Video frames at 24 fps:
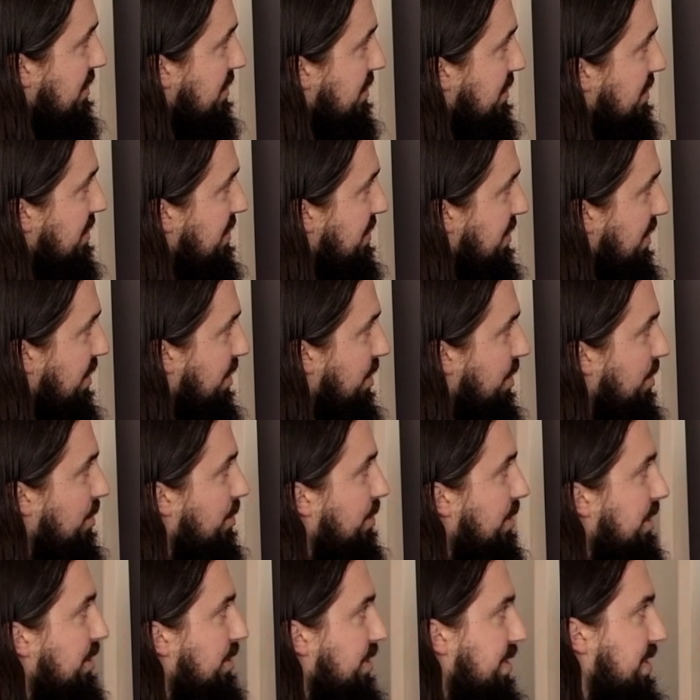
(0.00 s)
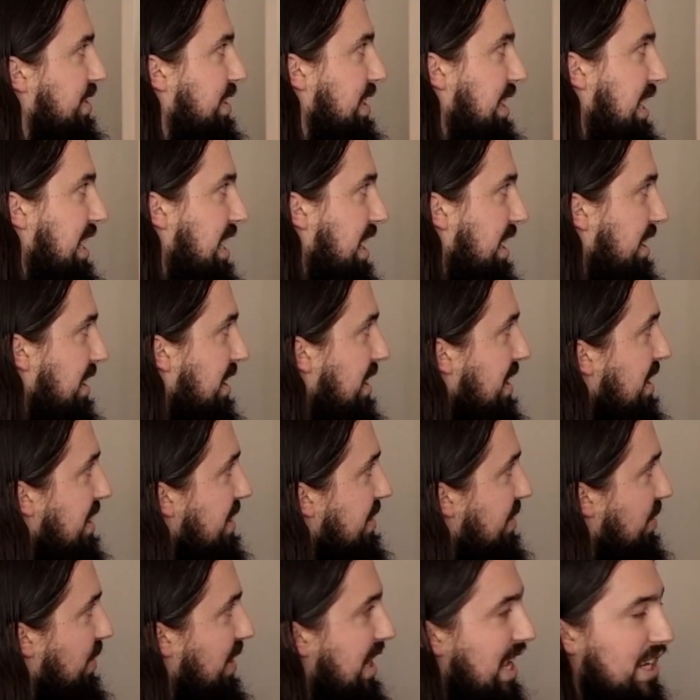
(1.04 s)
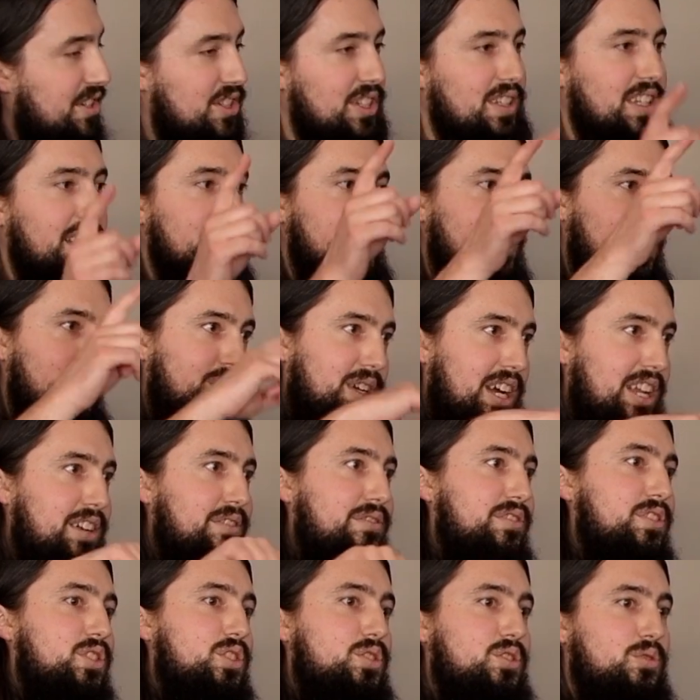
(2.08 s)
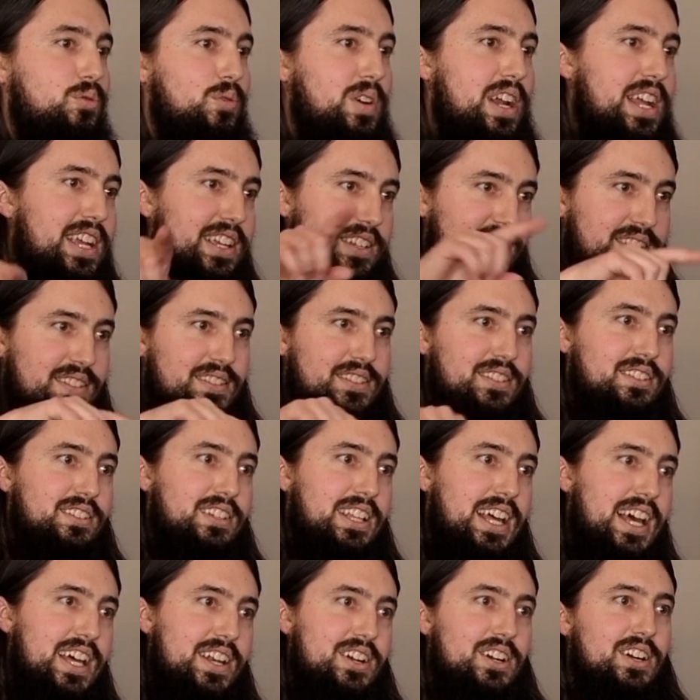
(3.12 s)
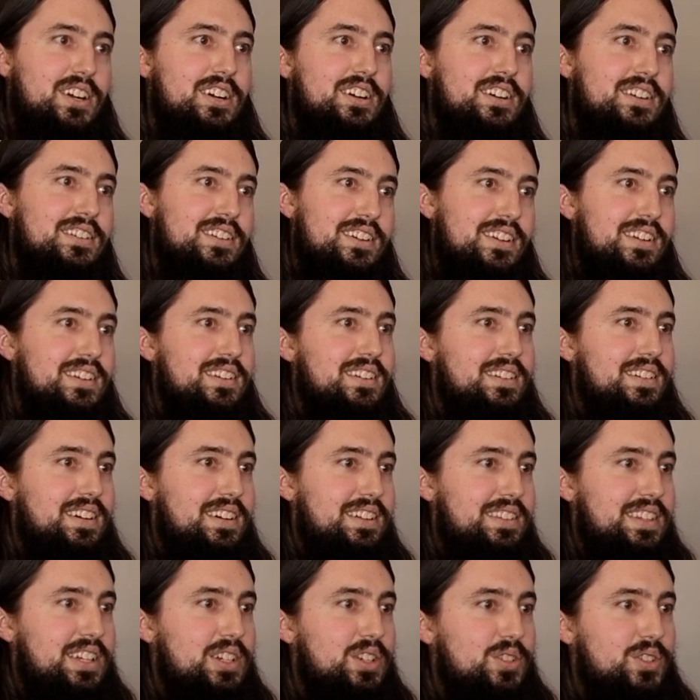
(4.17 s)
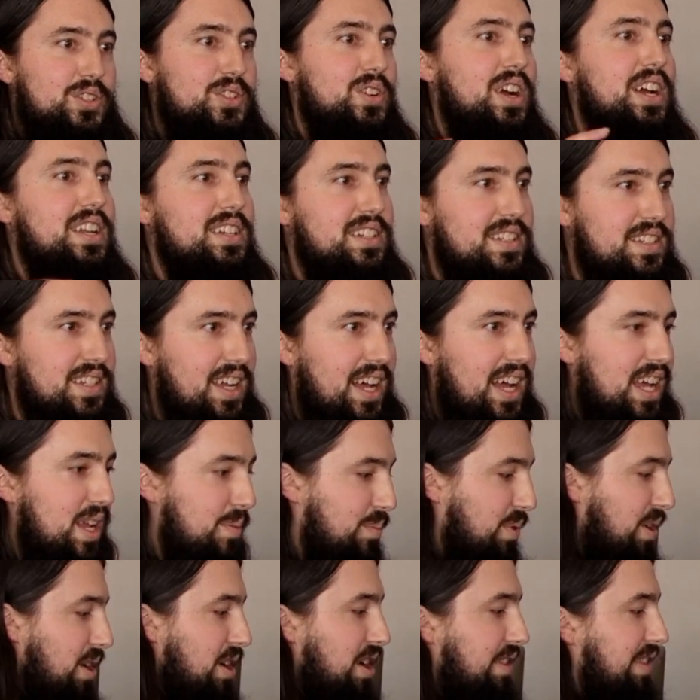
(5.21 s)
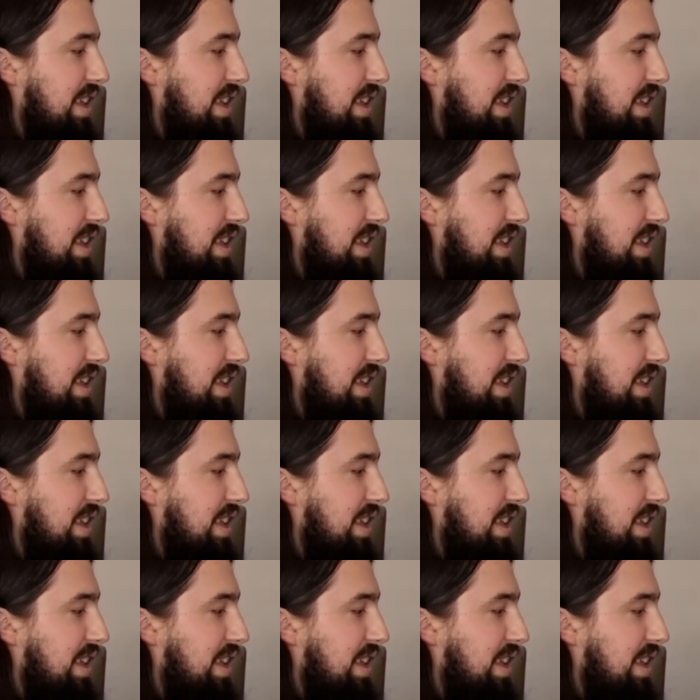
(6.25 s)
So you'll see it. So it actually lets you kind of trace the letter that you're trying to type on